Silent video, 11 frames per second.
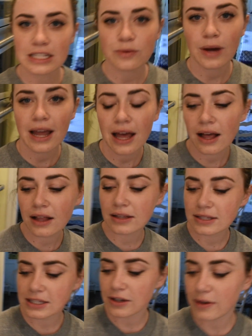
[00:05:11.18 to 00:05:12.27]
TTYL.
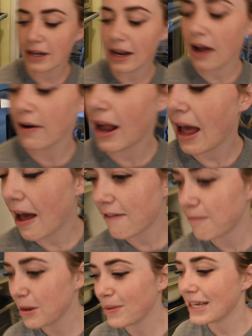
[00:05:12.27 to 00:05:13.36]
See you in an hour and a half,
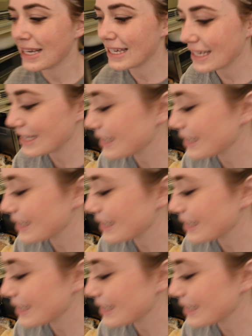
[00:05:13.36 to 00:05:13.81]
BB.